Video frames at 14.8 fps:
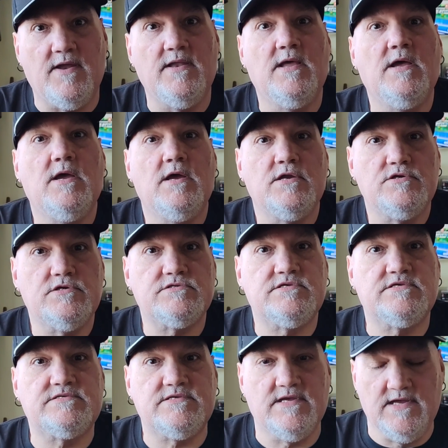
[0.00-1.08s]
bit just
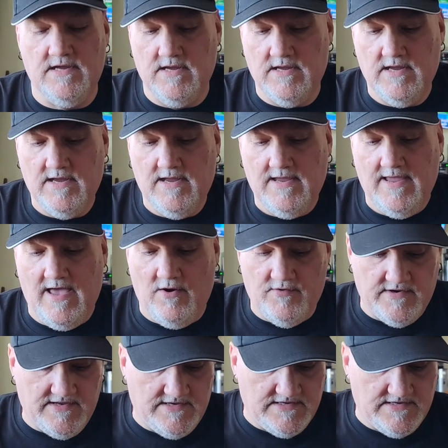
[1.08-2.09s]
to see how it